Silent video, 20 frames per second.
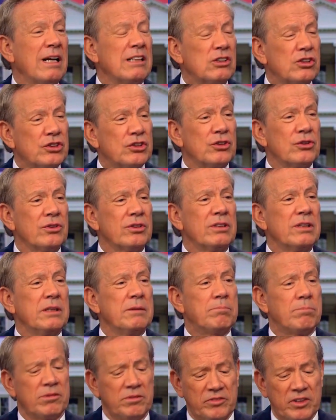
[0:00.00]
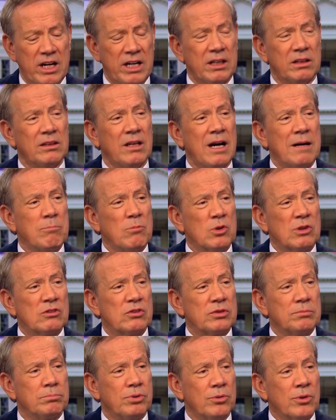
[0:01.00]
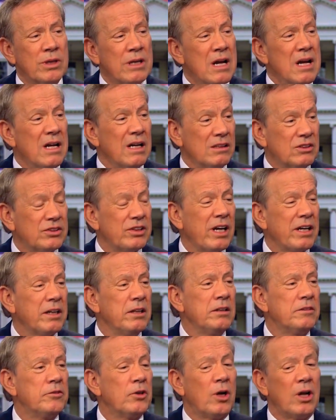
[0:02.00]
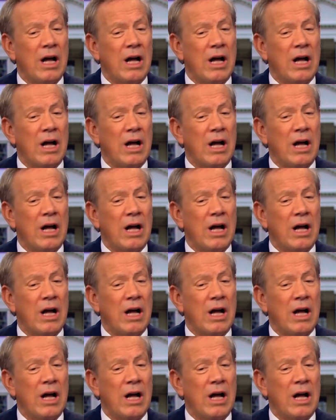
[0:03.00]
He says U.S. troops should be deployed overseas to fight ISIS.